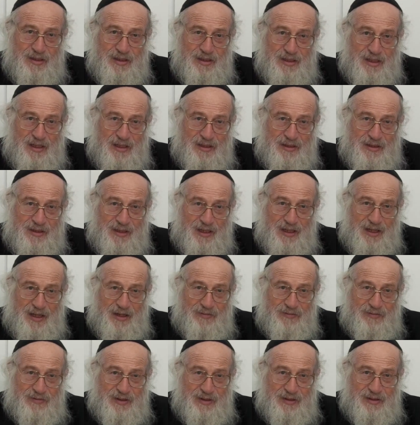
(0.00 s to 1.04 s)
he ain't
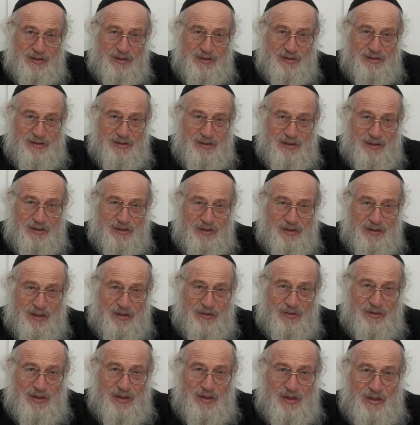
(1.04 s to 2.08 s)
alive till still
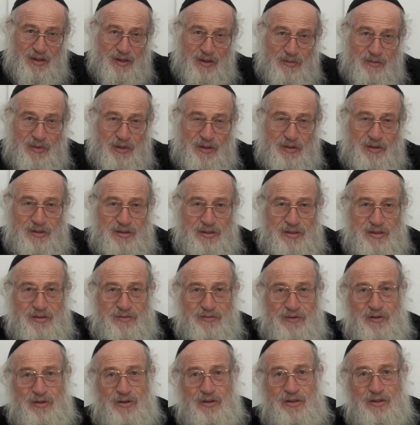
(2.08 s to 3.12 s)
now. Because
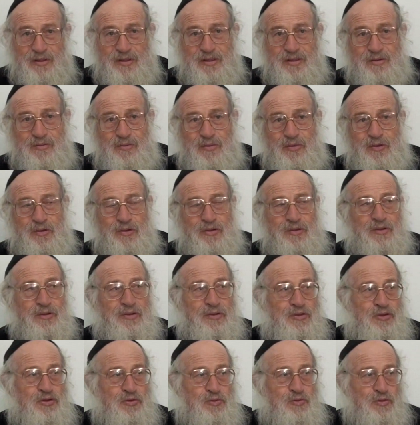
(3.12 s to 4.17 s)
this we call this book
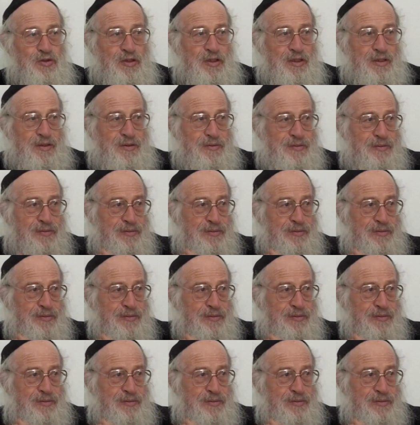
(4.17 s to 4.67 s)
Shmuel.